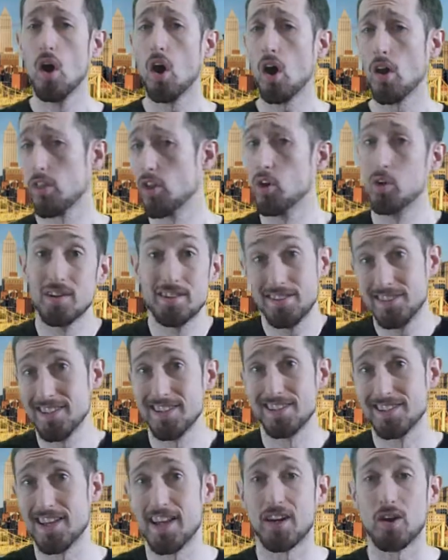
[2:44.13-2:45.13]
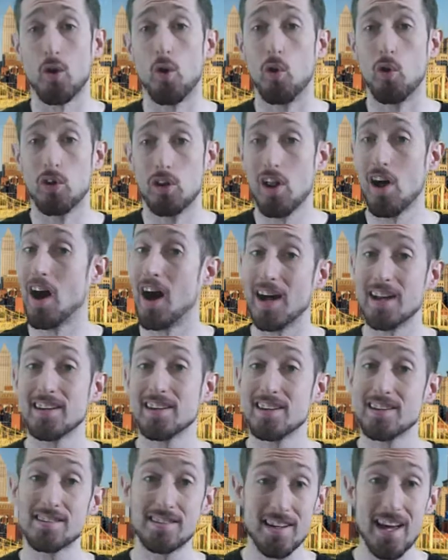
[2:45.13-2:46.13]
Although it didn't take a whole lot,
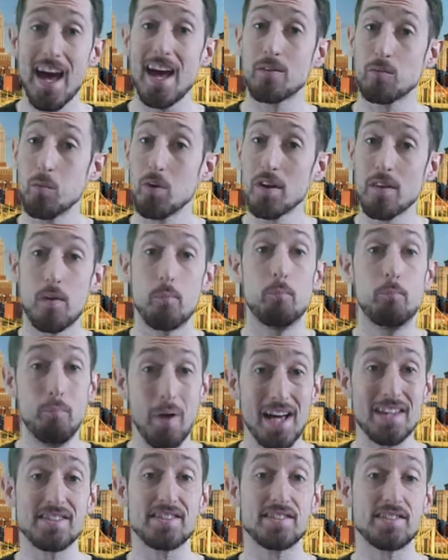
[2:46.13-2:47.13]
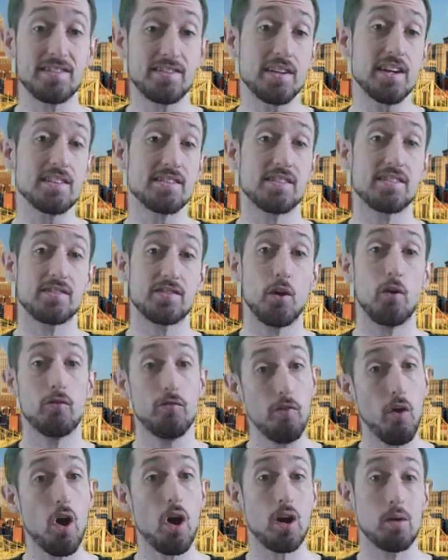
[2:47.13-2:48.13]
he's had one of the best seasons so
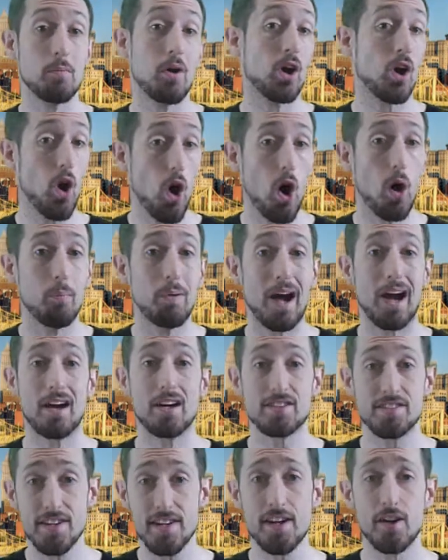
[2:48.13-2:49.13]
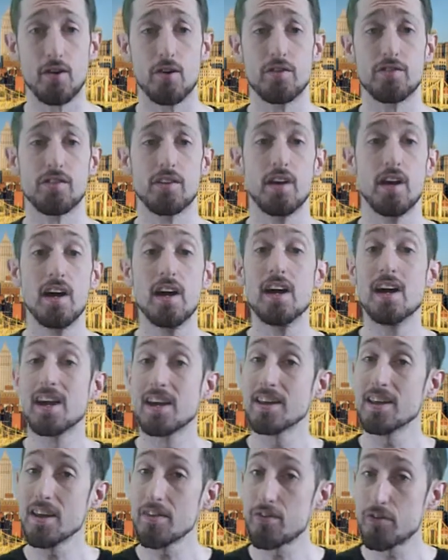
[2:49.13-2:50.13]
far among all Pirates hitters.
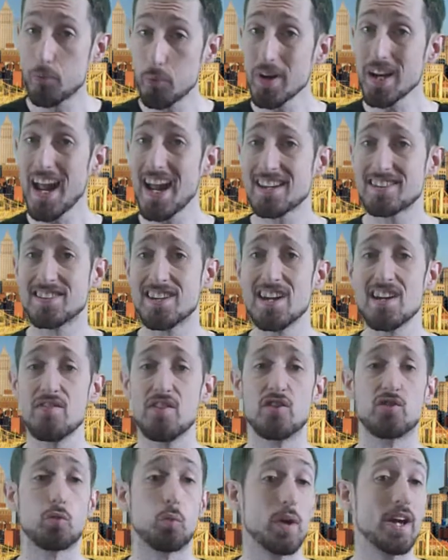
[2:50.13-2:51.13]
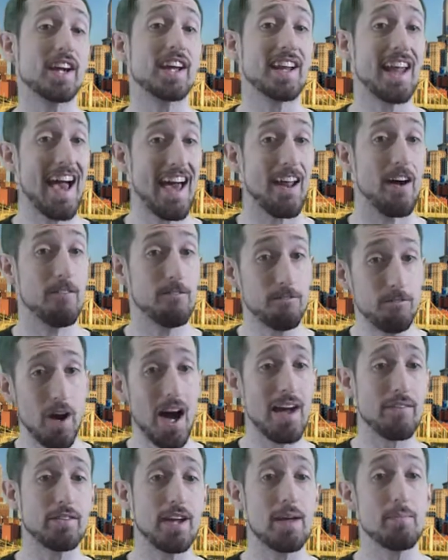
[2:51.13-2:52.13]
He hit .318 this week and had a
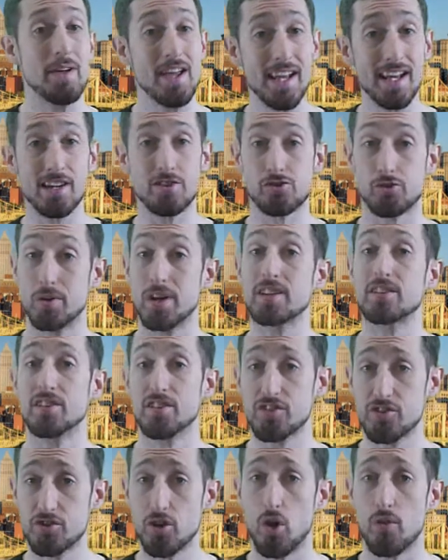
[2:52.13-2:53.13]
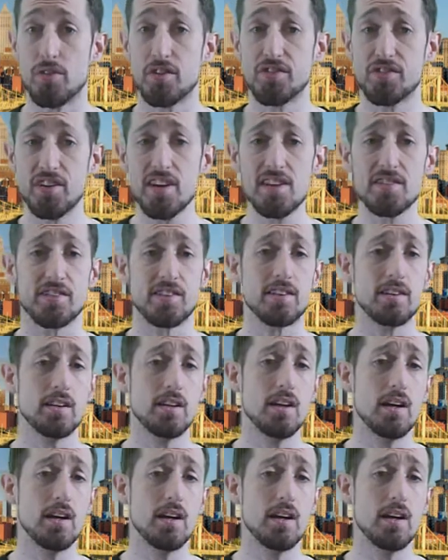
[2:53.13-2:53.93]
five-game hitting streak to start the season.